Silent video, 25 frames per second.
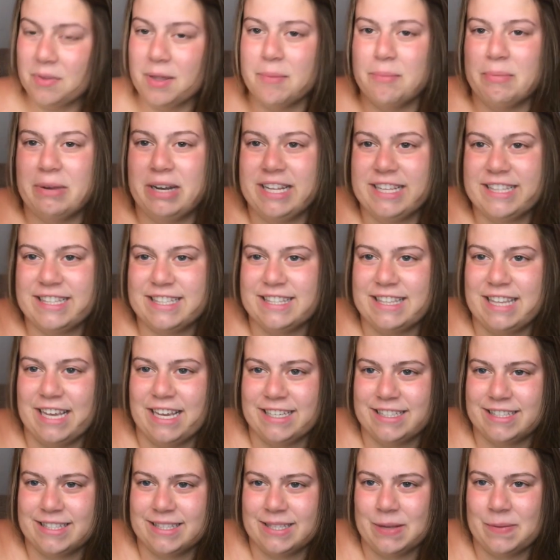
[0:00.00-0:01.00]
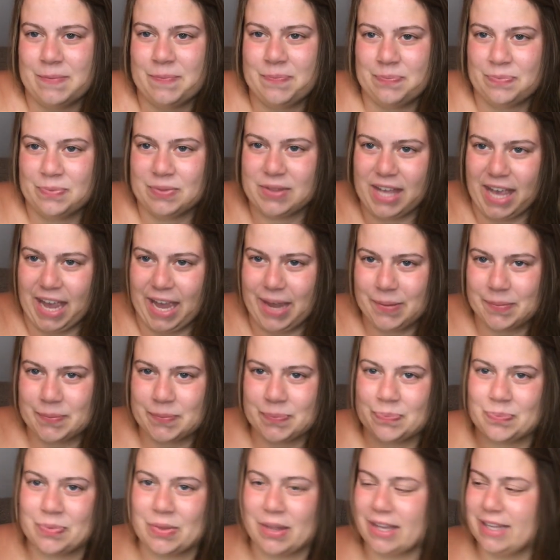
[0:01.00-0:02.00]
but it's this. Okay,
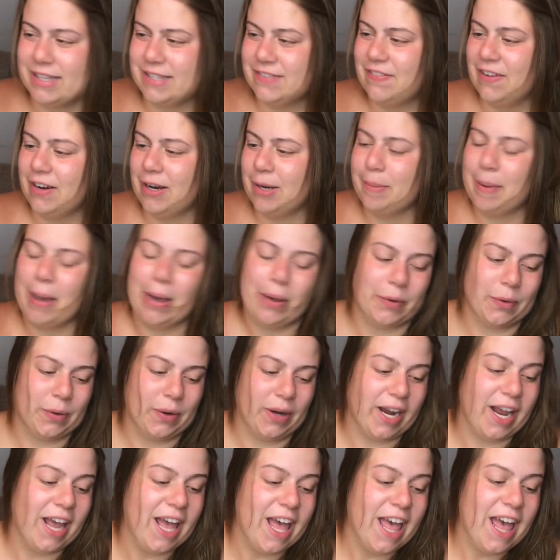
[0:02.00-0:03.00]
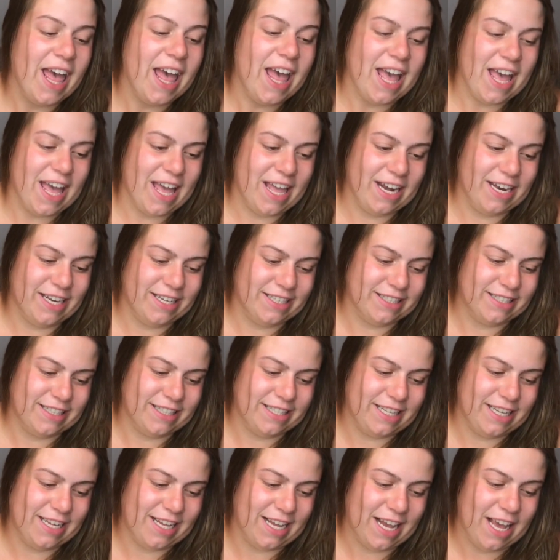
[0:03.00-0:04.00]
it's very powdery. It is
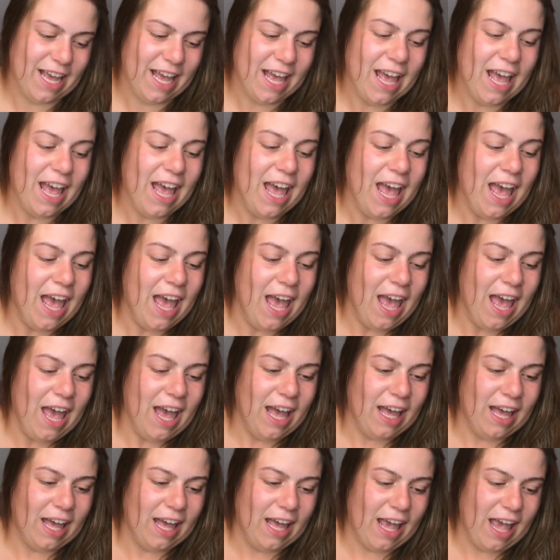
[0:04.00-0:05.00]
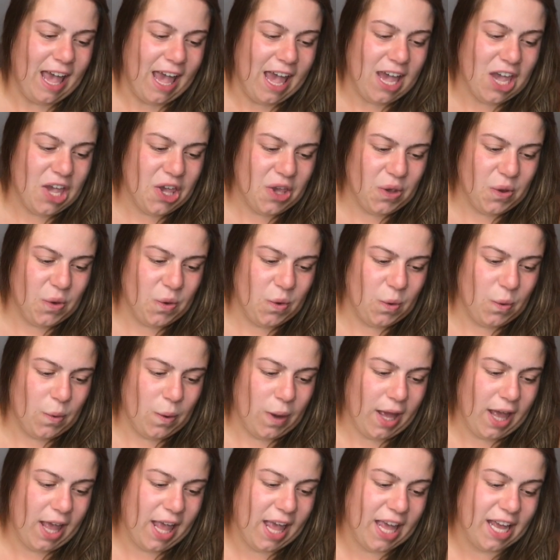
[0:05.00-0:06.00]
the AU
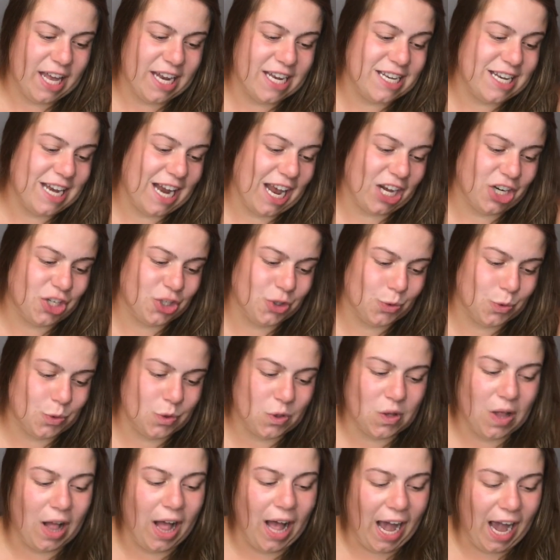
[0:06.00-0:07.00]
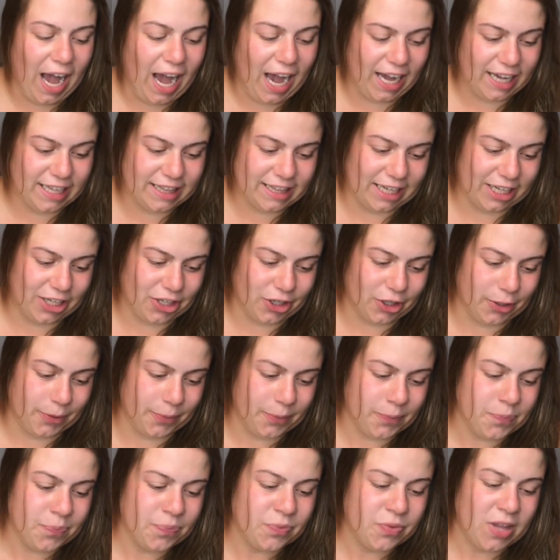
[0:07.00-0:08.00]
Natural Highlighter.
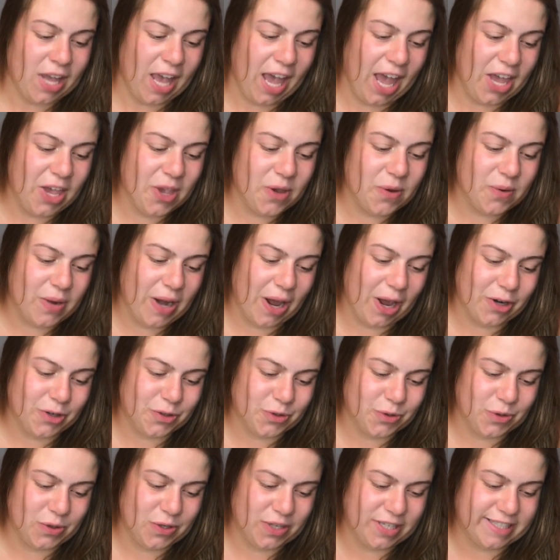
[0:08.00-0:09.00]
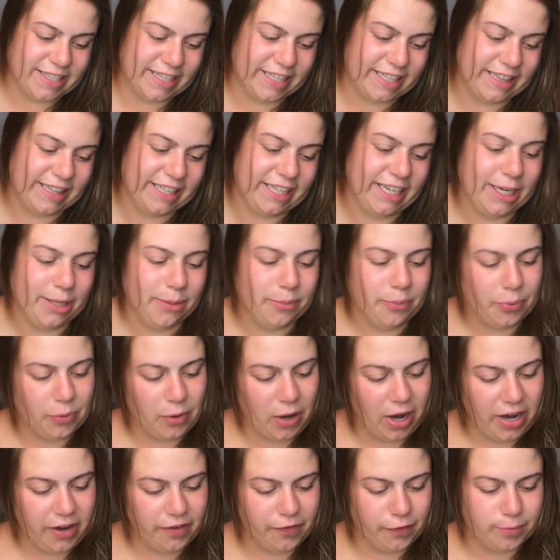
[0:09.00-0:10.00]
AU Natural is a clean
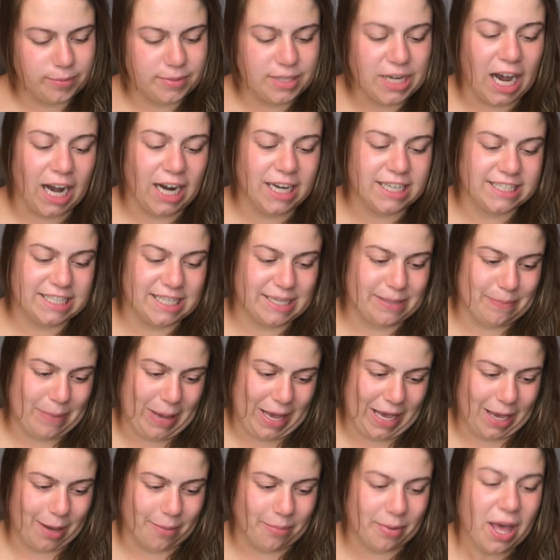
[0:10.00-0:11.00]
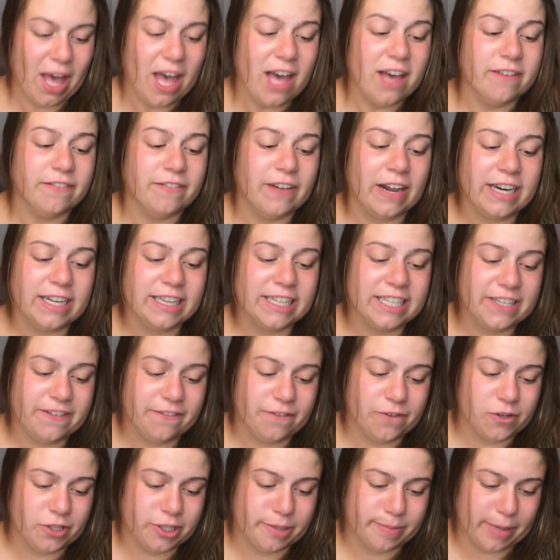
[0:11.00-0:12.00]
break from toxic makeup. Finally,
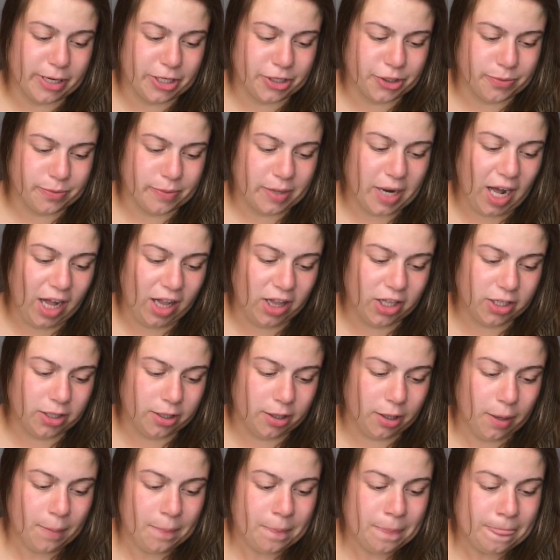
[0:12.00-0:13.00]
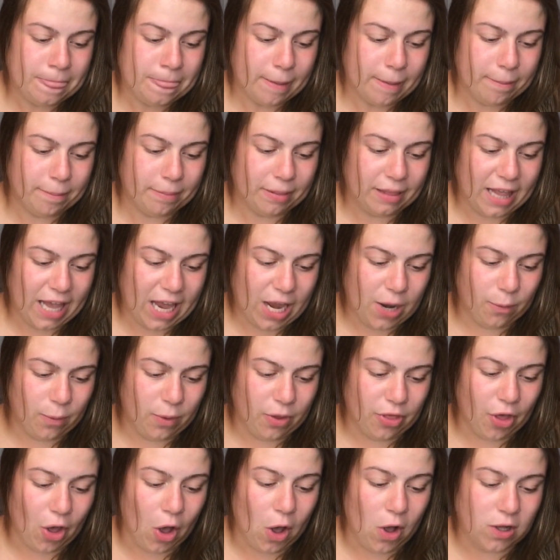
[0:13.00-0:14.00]
full spectrum color play
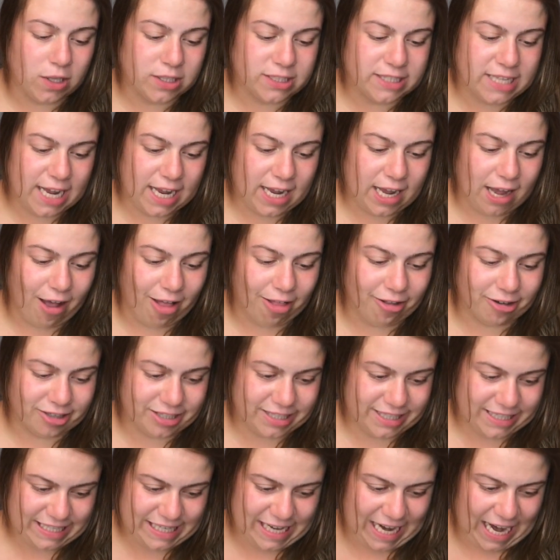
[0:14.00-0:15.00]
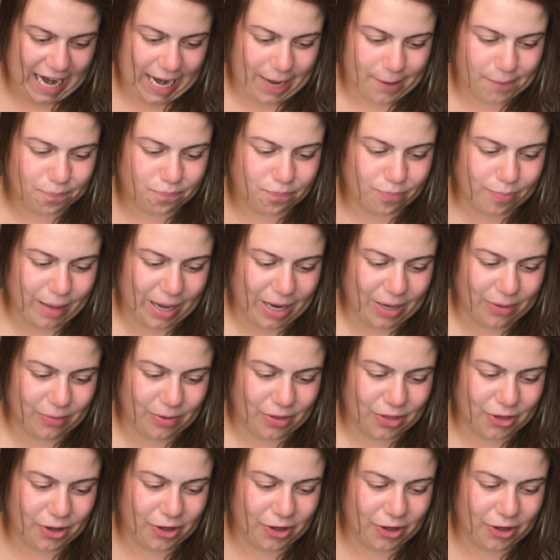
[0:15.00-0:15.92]
with all day color stay. Made with